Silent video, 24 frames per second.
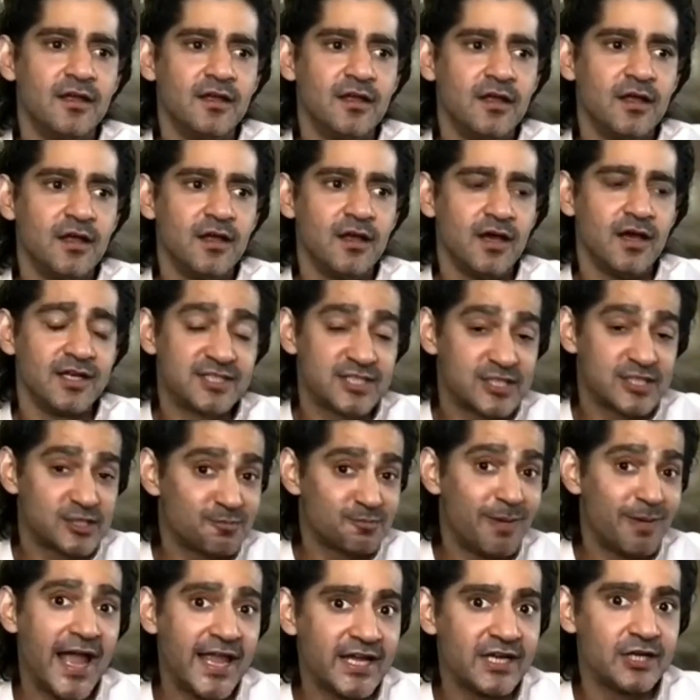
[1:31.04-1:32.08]

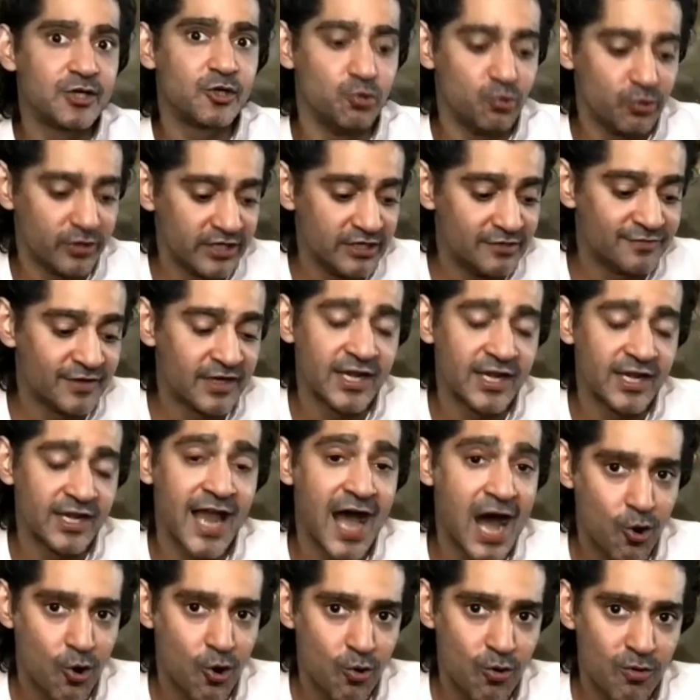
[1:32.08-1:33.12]
aspire to even
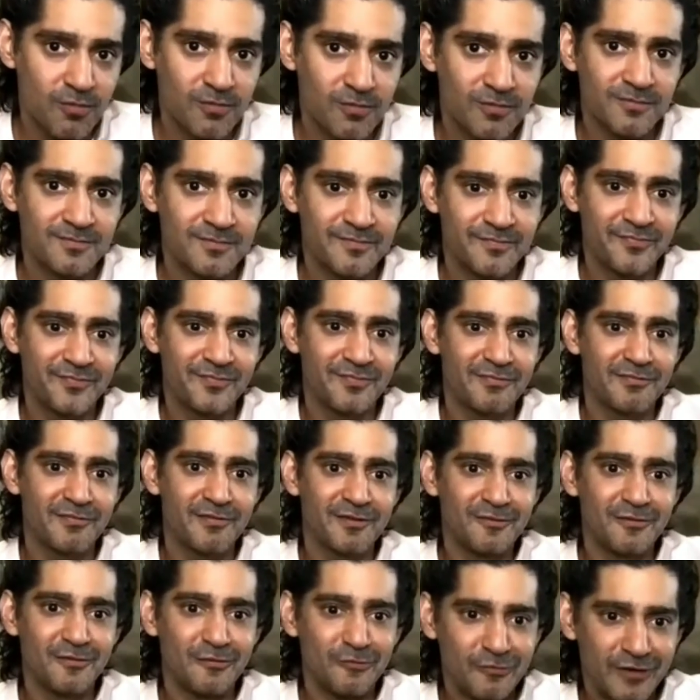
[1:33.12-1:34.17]
now.
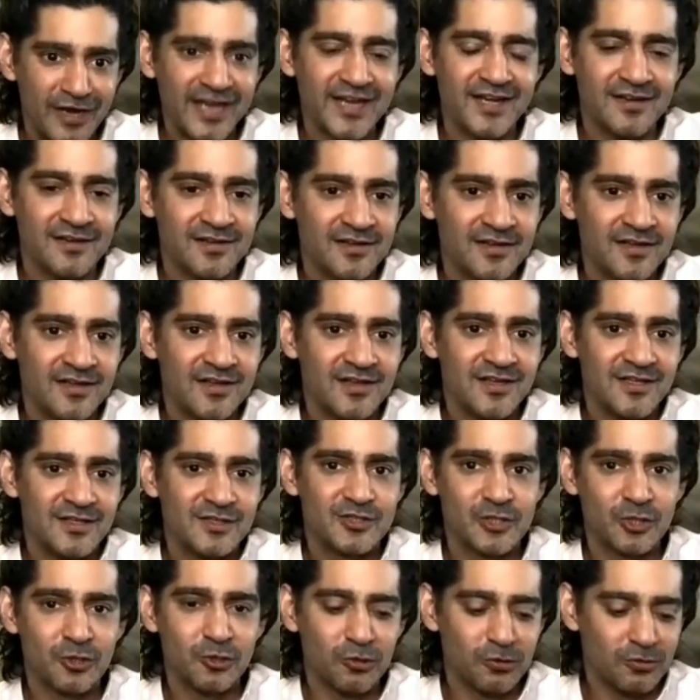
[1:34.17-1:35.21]
Right?
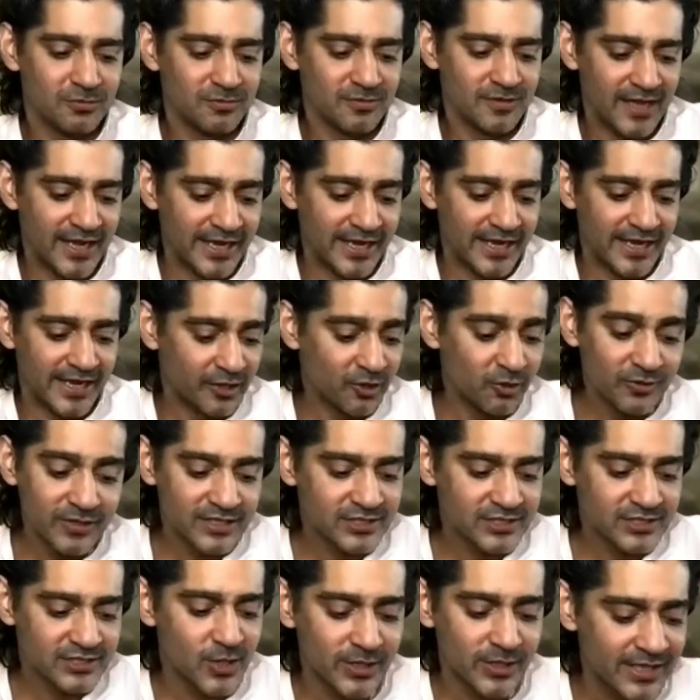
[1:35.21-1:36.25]
So I know that's
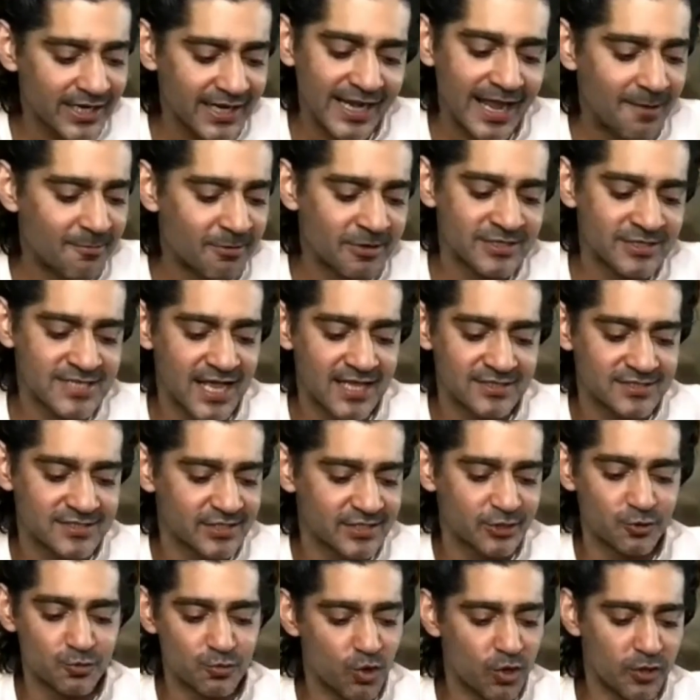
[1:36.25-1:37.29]
not the glamorous answer
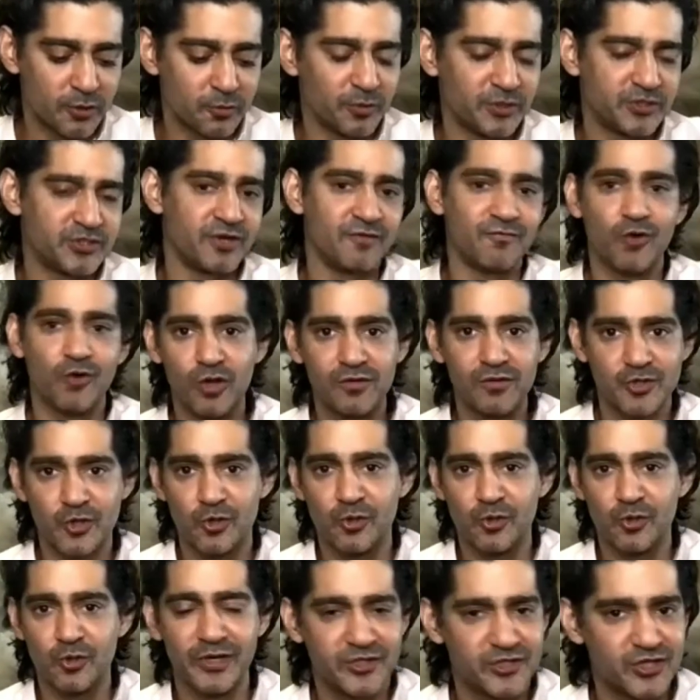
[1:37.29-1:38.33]
you want, which involves
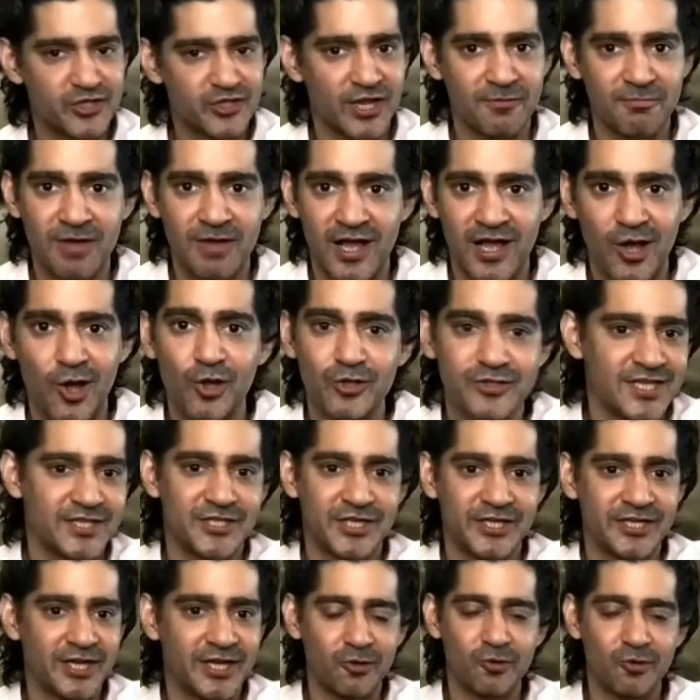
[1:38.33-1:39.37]
Rohit Sharma or
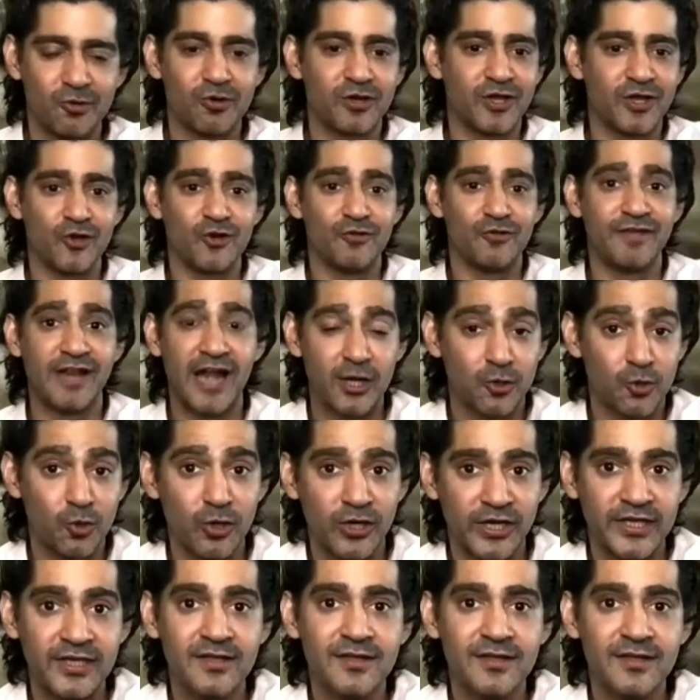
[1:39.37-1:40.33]
Sachin Tendulkar or Virat Kohli,